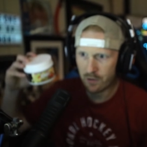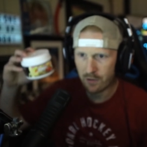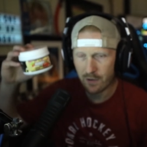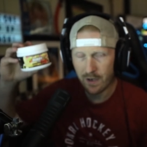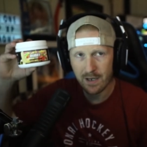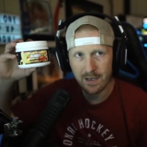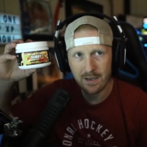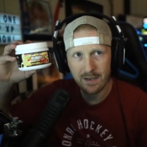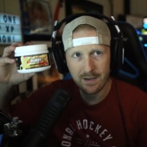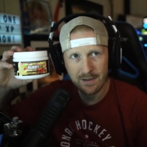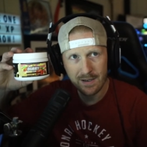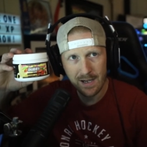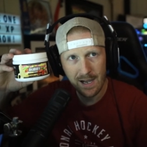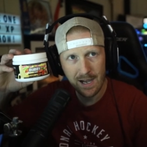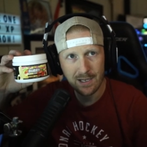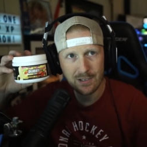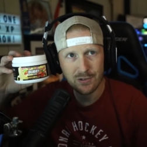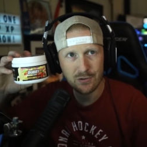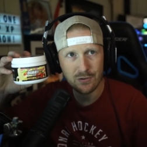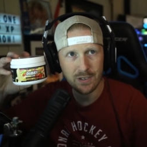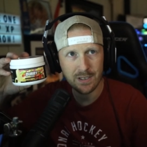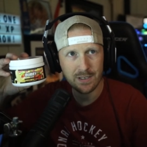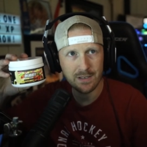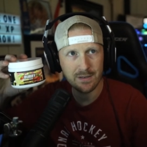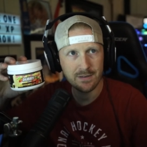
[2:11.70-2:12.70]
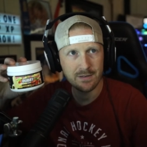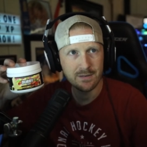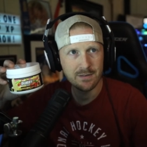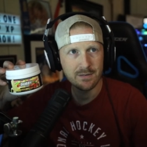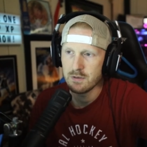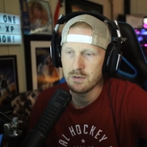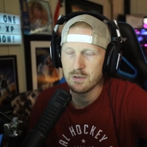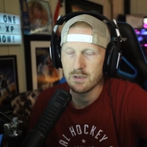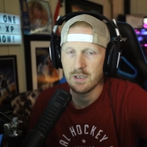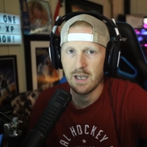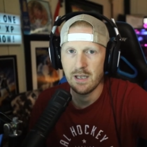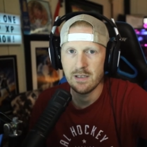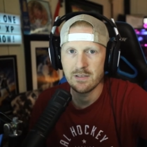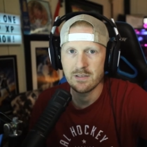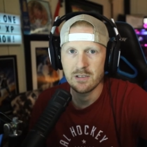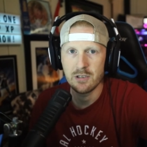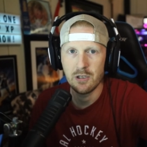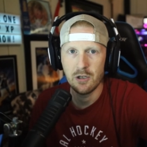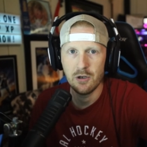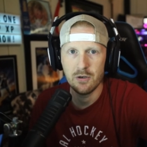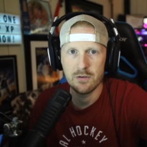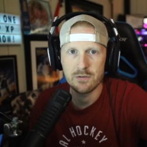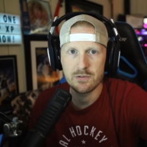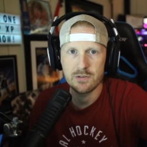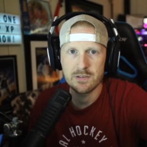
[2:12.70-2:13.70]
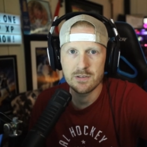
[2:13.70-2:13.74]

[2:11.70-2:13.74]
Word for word: at it, hydrate. Case closed.